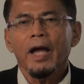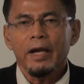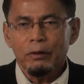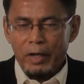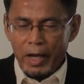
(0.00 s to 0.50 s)

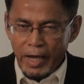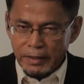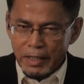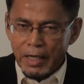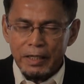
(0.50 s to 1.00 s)
And
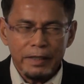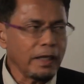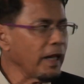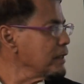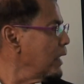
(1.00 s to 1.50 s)
as He
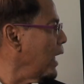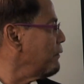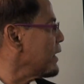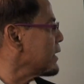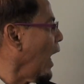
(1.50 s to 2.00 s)
created us, He
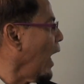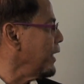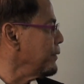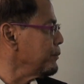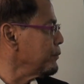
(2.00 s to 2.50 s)
gave us the heart.